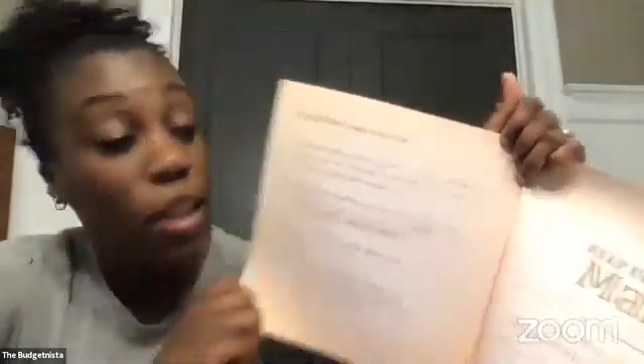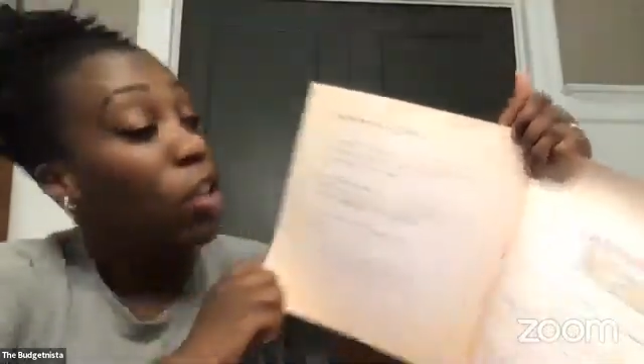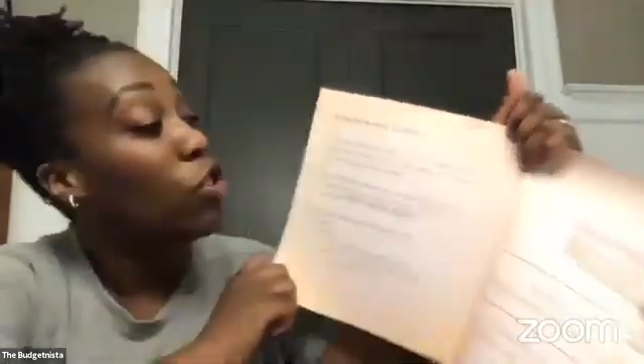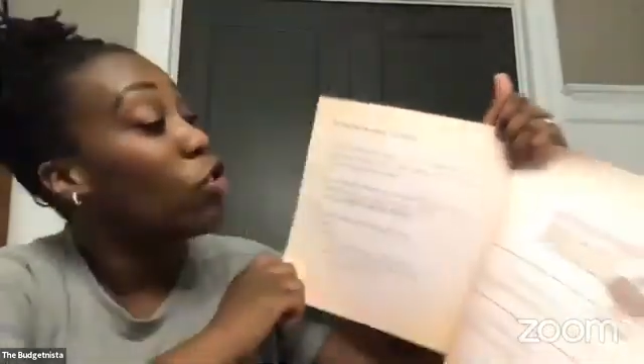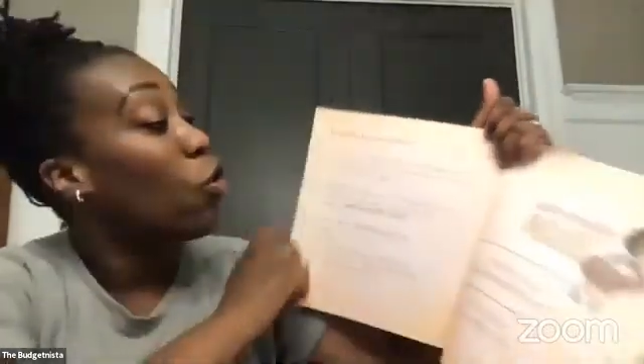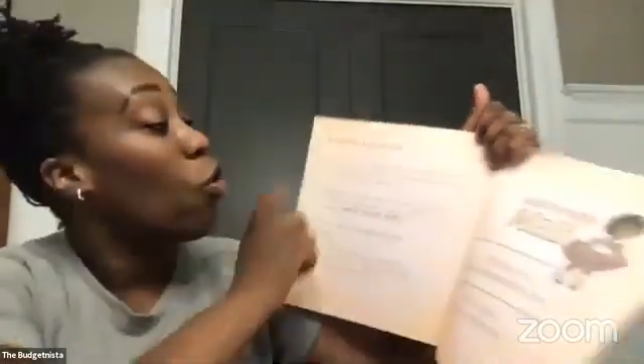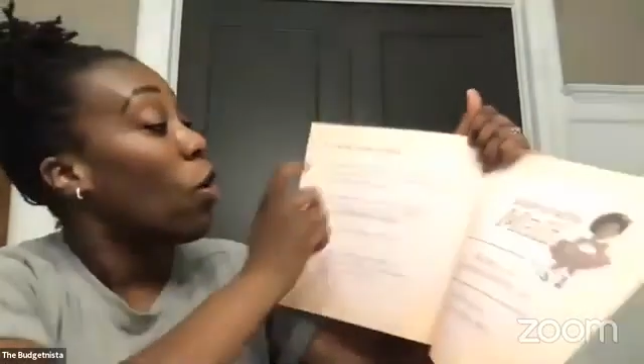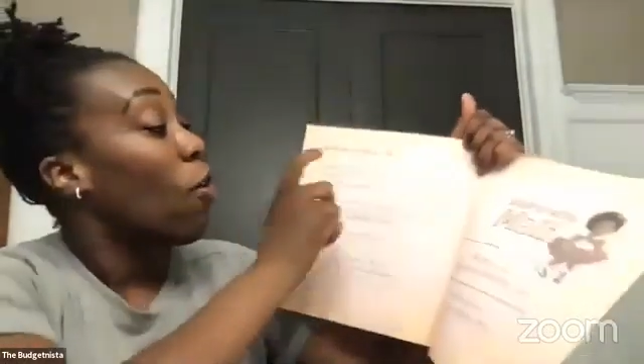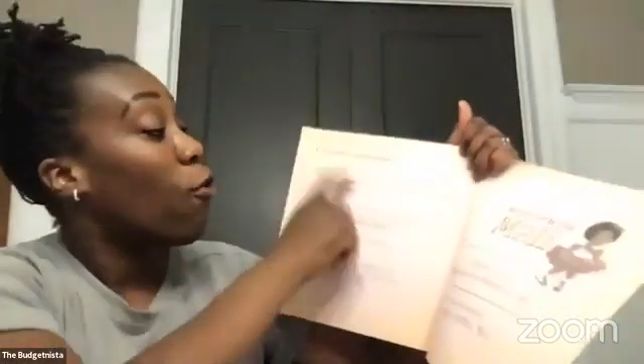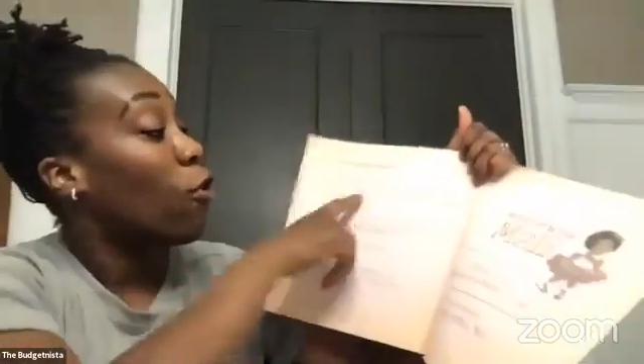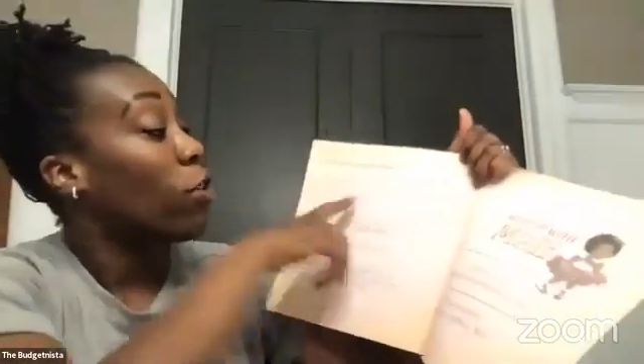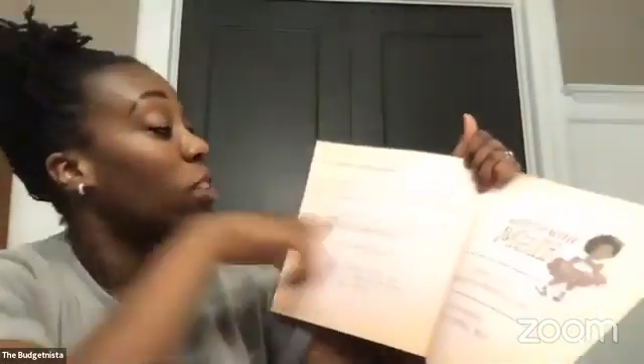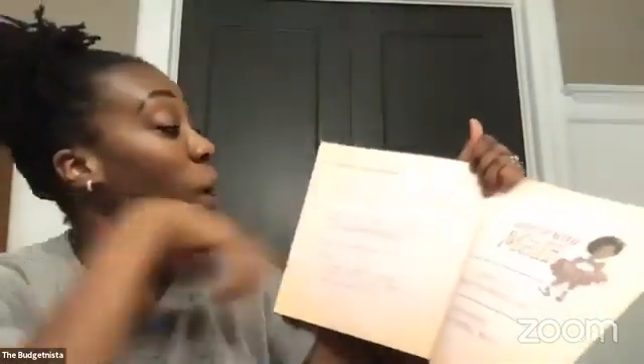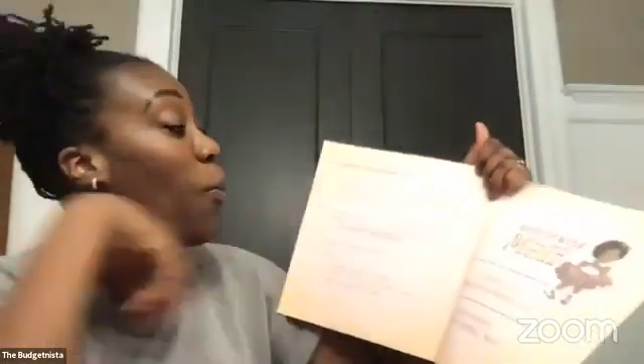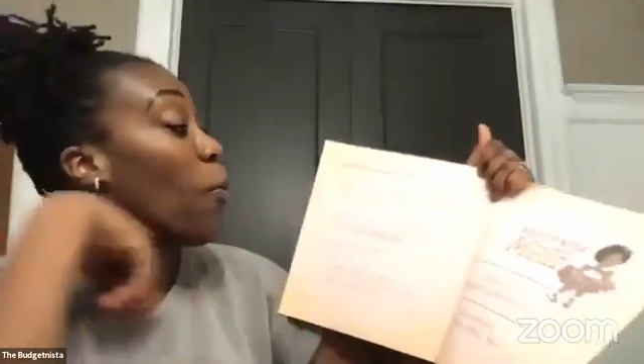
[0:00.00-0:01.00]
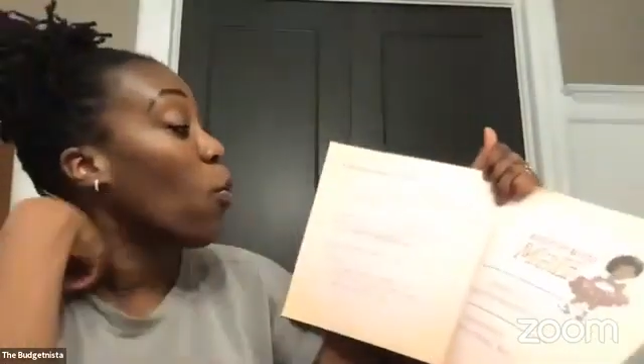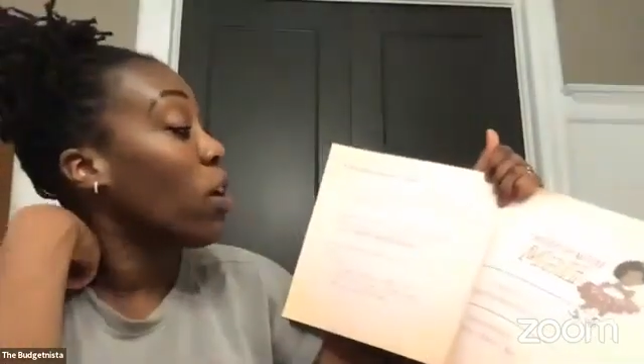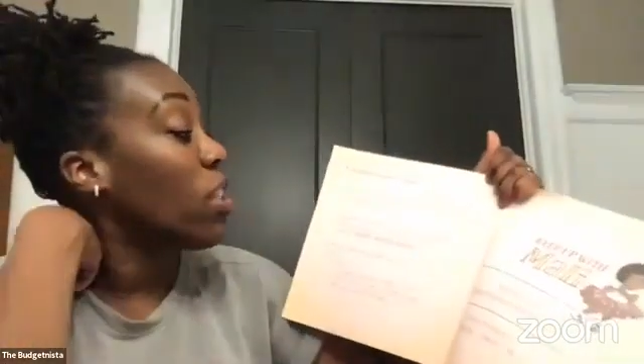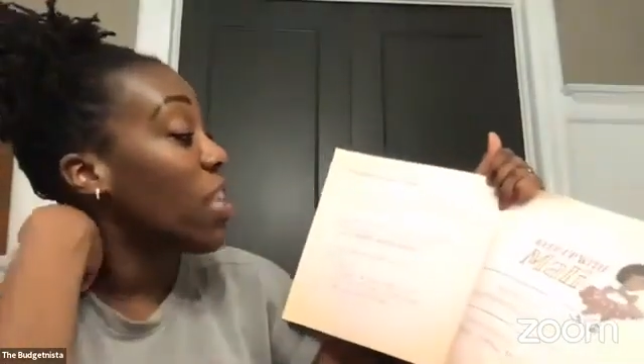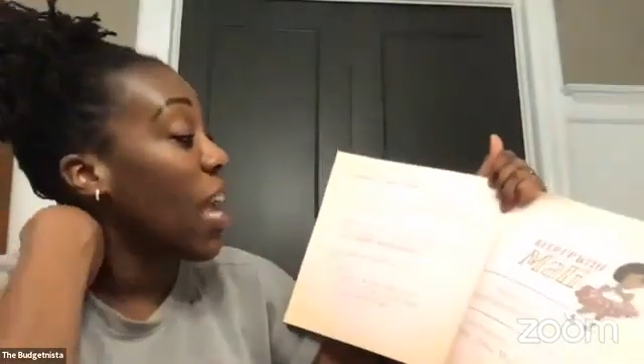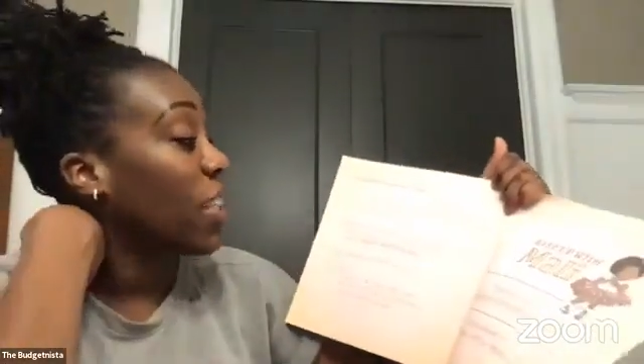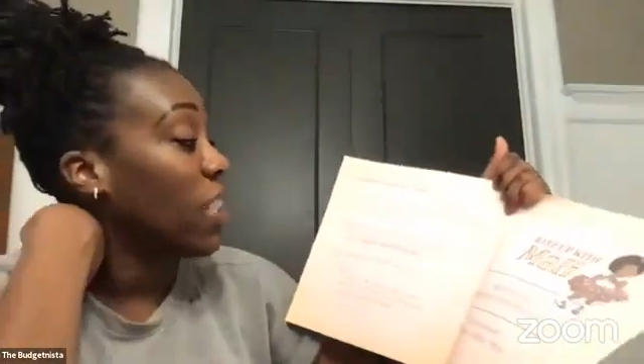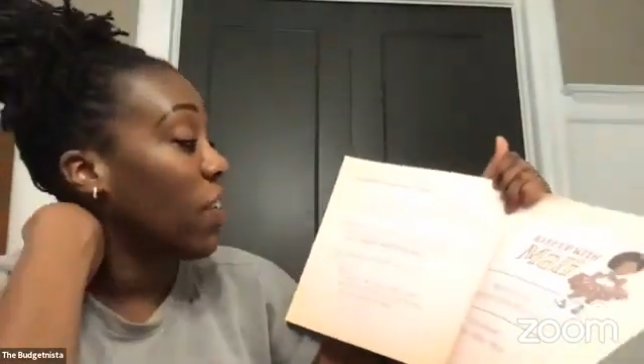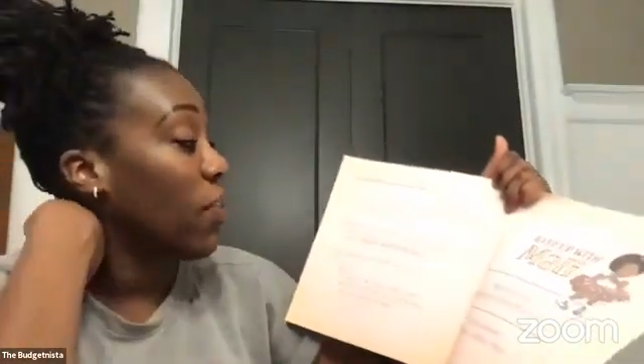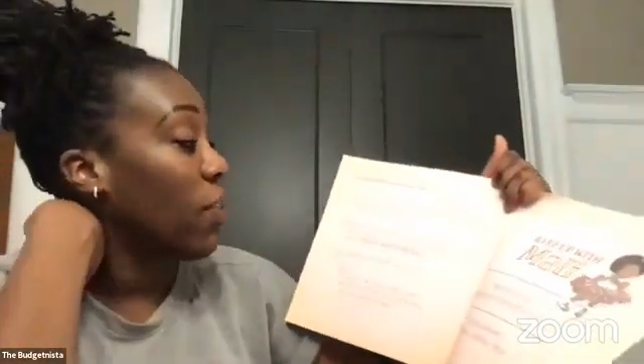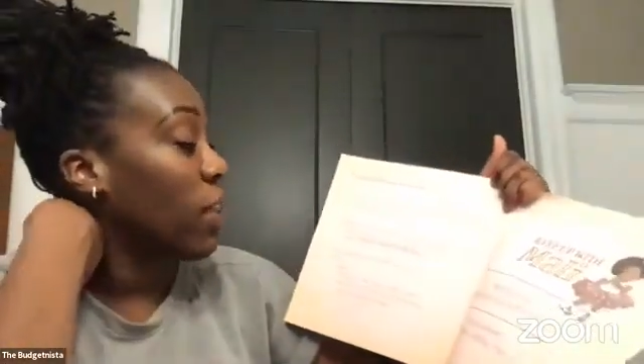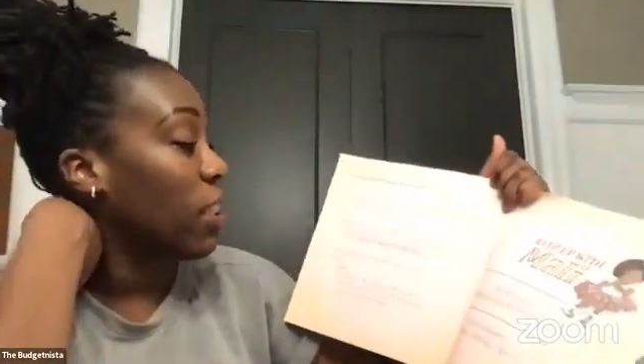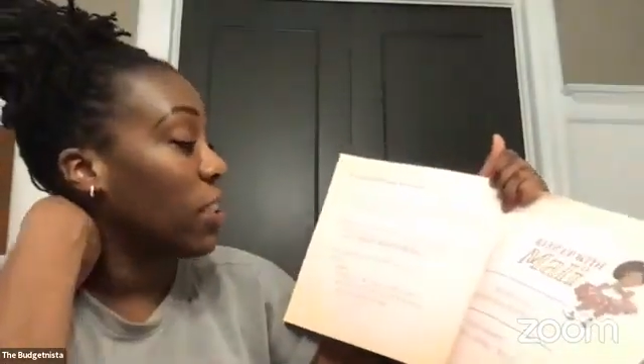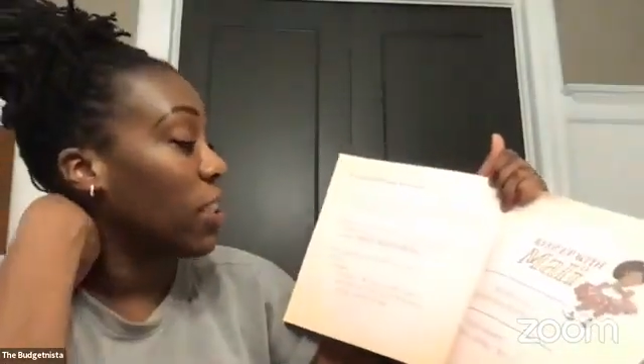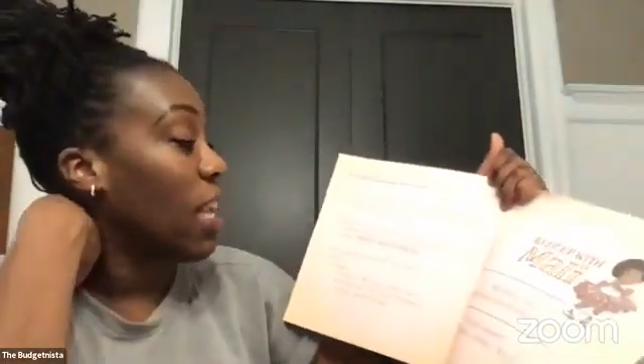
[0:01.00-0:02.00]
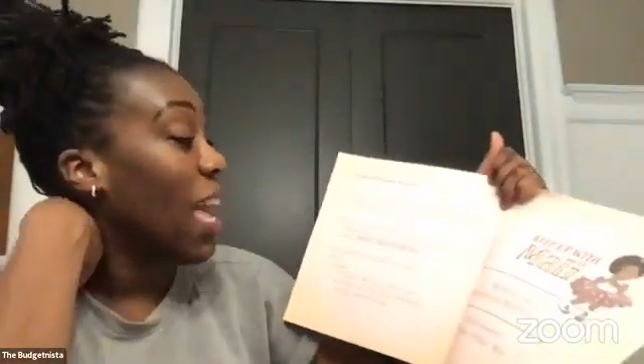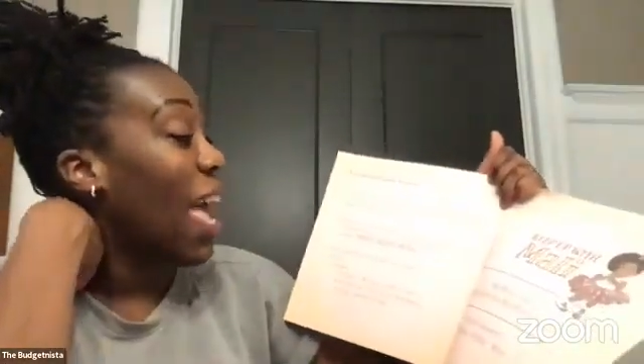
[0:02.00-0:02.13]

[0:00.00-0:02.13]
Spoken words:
So for example, one of the activities,